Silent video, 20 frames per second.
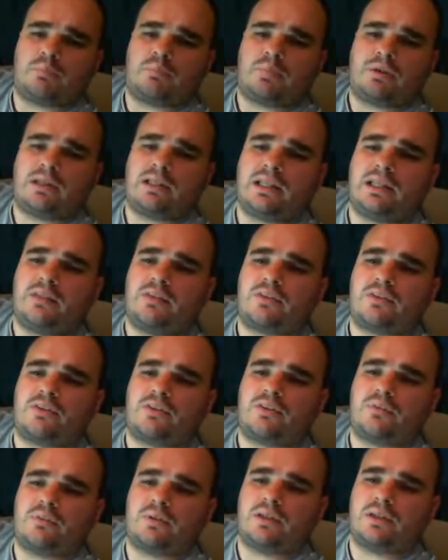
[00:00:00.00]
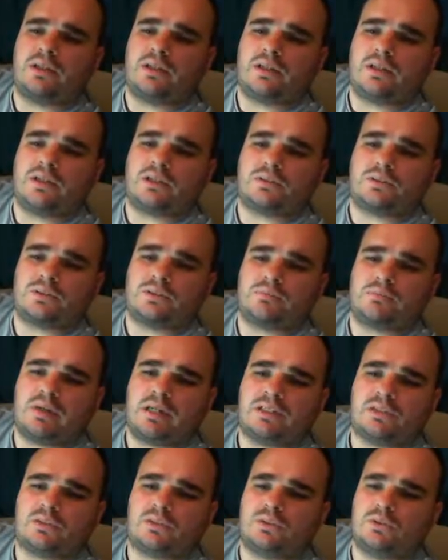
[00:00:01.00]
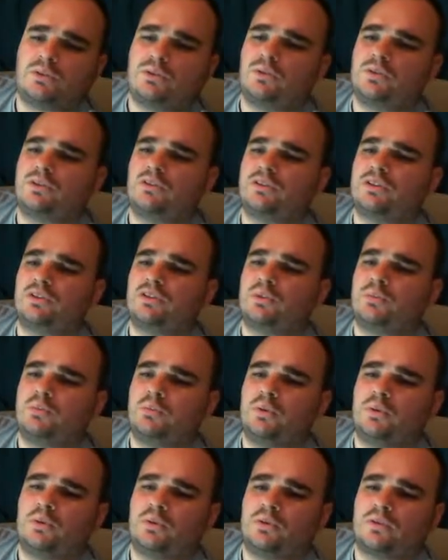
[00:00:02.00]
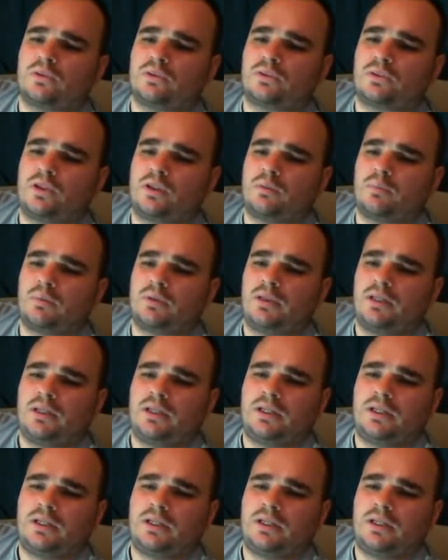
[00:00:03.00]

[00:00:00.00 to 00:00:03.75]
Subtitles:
plinth with a sort of magical crystal ball on top,